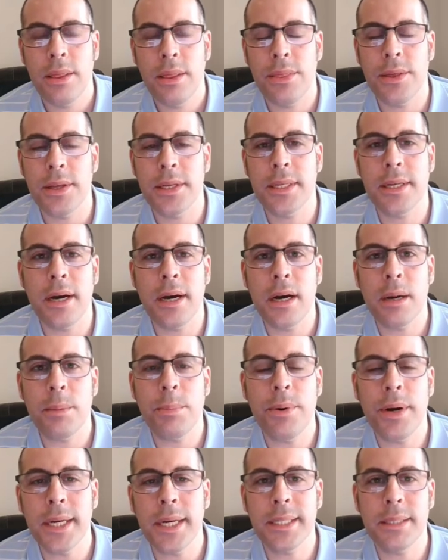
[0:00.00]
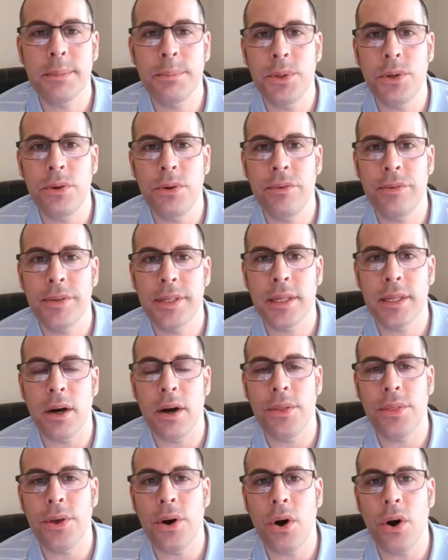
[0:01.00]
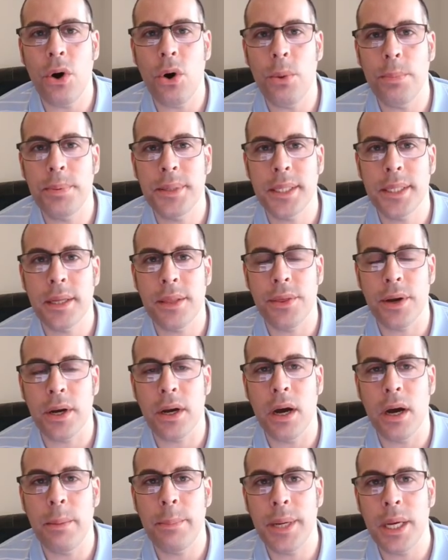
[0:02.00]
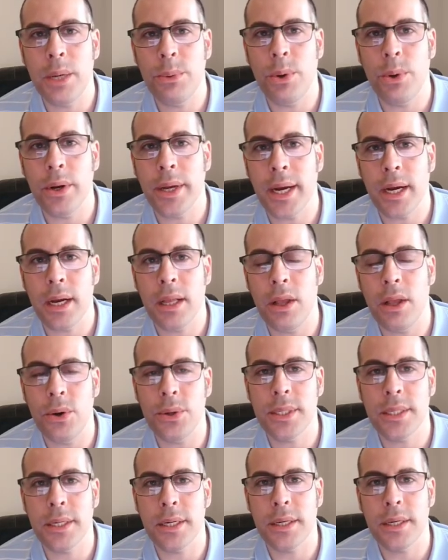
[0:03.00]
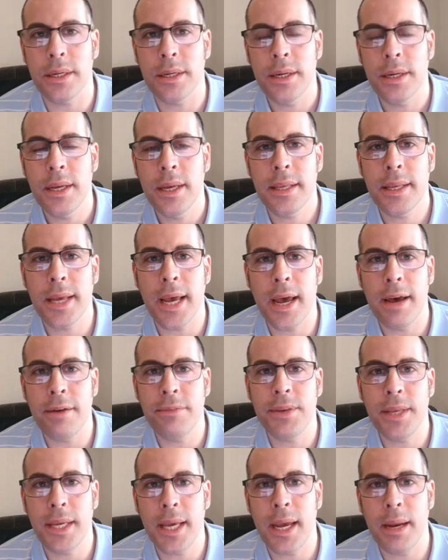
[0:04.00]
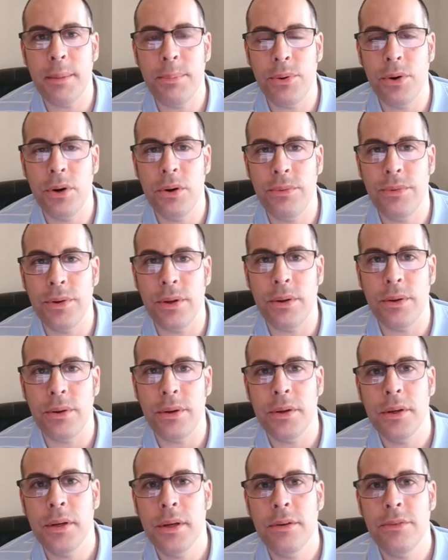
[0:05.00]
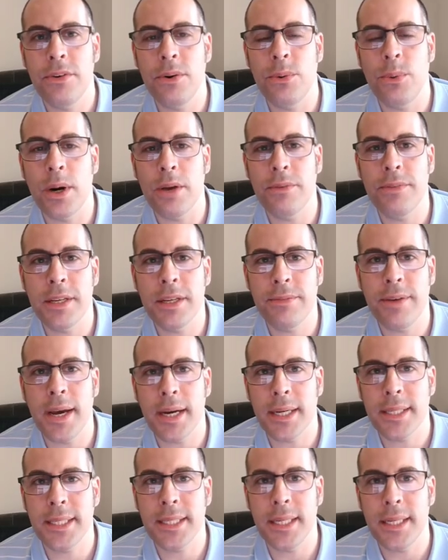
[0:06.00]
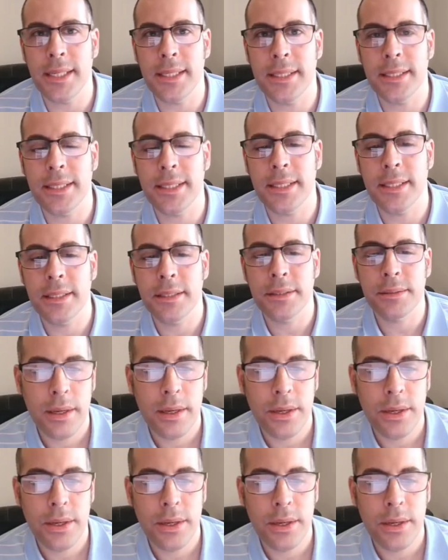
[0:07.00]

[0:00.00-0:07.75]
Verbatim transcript: The stock price moves on the hopes the company will get closer to FDA approval for one of its vaccines.